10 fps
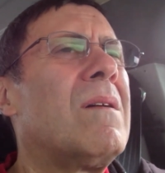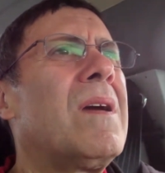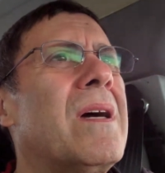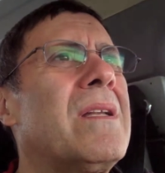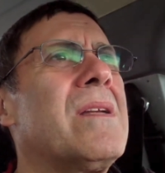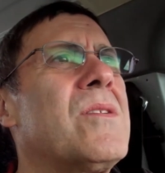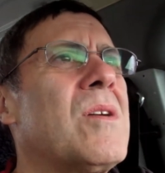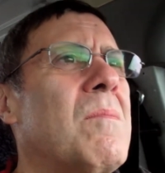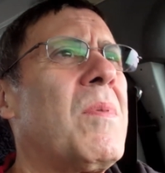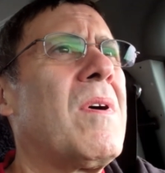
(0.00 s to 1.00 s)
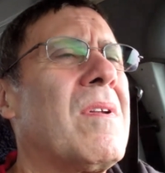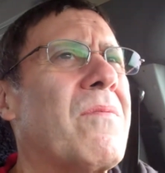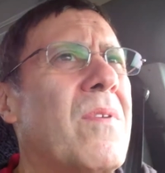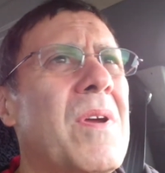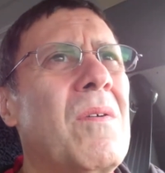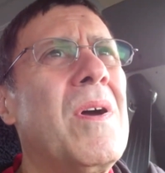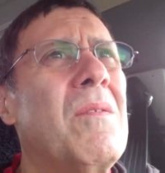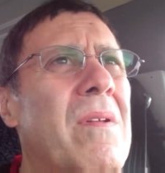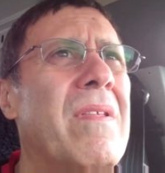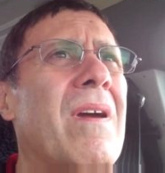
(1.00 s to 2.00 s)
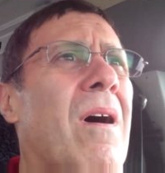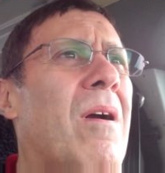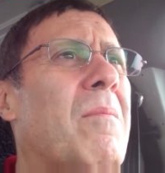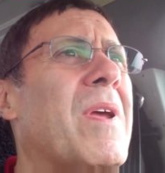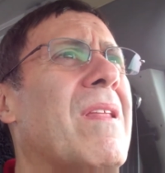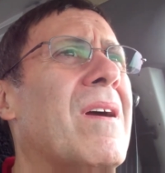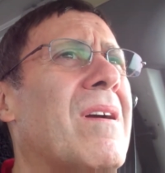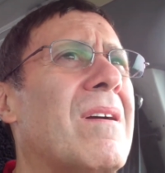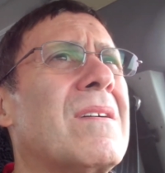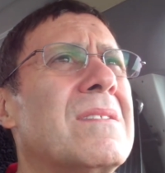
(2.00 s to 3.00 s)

Got to jump on the freeway with the army there.